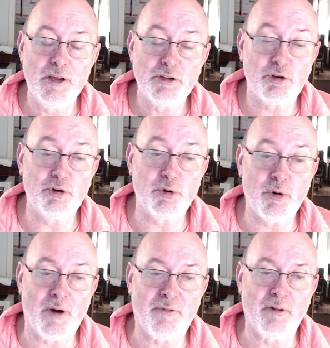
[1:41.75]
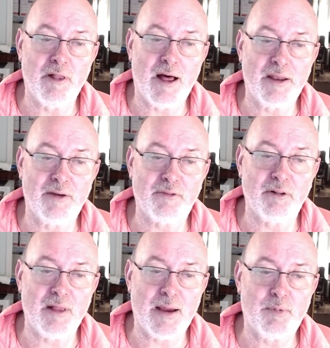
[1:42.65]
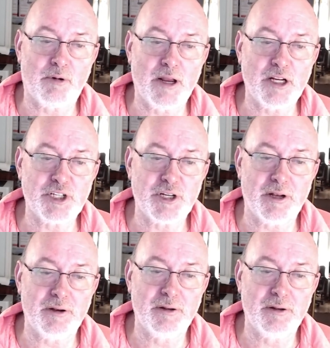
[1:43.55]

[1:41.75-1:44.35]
to do an awful lot of collaboration.